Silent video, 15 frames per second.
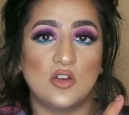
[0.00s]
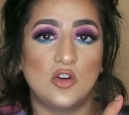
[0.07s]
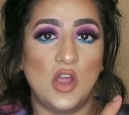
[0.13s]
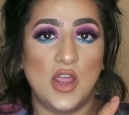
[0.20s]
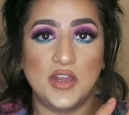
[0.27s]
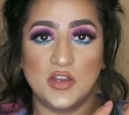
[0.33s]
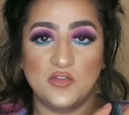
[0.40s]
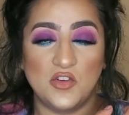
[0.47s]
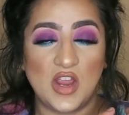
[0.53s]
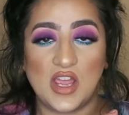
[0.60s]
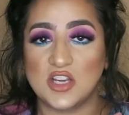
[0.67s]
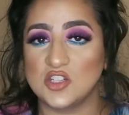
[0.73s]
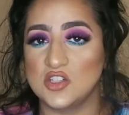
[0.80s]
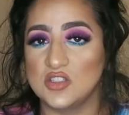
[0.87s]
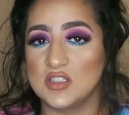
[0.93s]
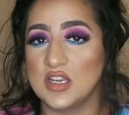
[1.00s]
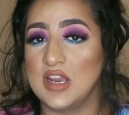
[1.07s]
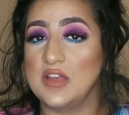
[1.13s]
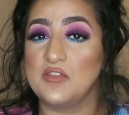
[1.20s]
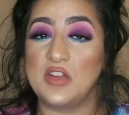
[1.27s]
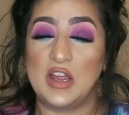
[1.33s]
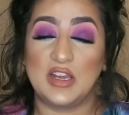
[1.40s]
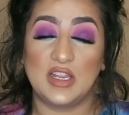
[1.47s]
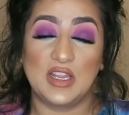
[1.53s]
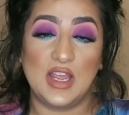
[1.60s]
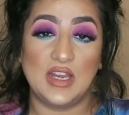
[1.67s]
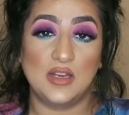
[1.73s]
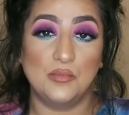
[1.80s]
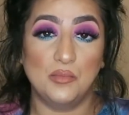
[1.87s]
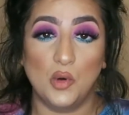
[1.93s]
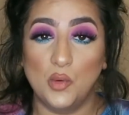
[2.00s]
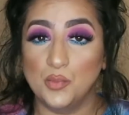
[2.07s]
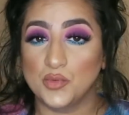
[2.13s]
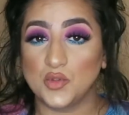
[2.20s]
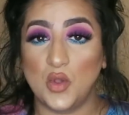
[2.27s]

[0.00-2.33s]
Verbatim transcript: got any reactions and I didn't get any bumps